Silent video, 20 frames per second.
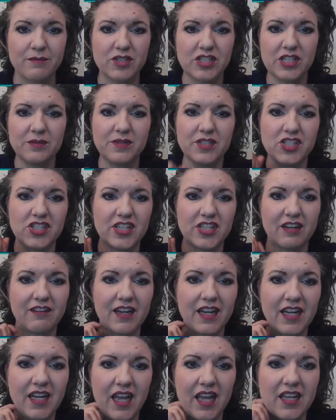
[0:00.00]
she was
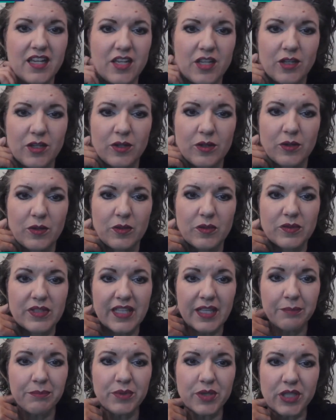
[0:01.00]
sharing a new
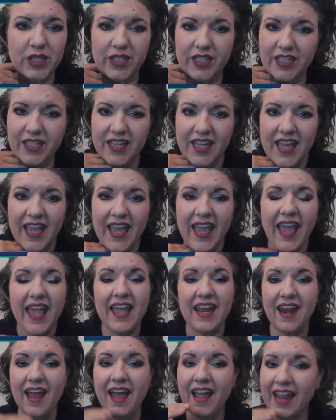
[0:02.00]
lip look,
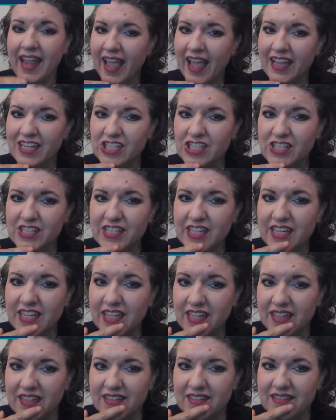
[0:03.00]
and I
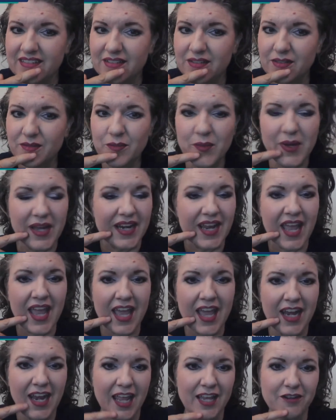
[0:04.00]
actually went
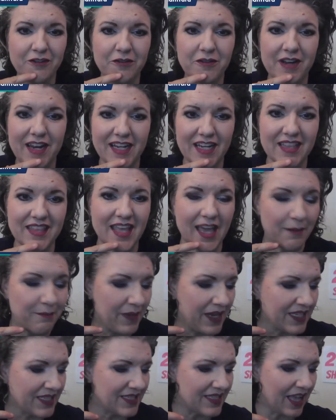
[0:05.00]
ahead and created
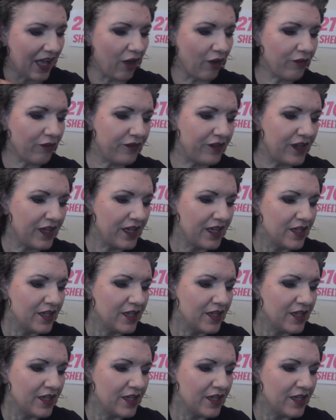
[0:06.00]
that myself.